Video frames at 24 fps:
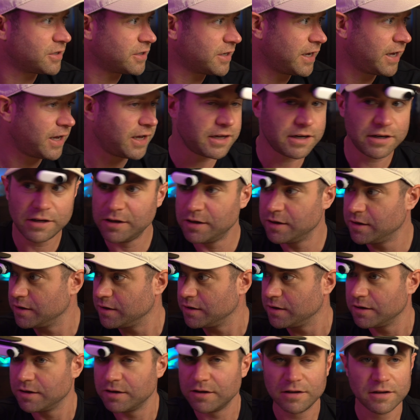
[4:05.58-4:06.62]
your head
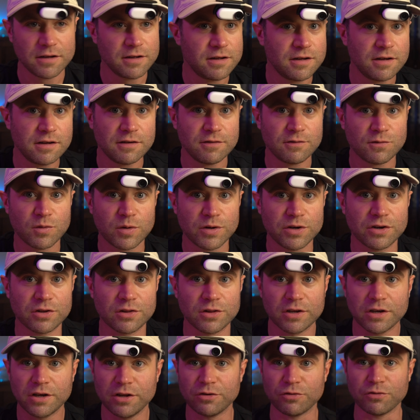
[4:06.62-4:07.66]
for when you're
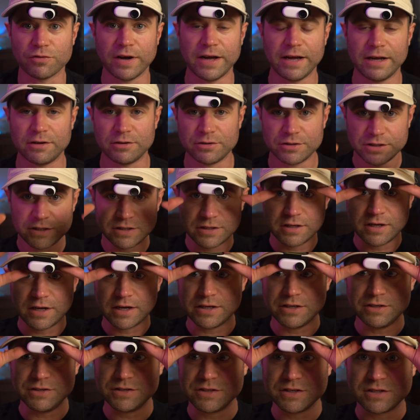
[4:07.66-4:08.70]
looking around. I
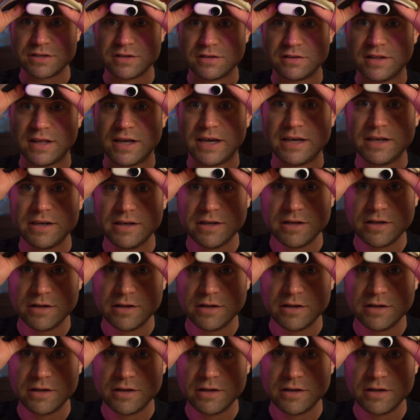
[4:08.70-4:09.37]
use this a lot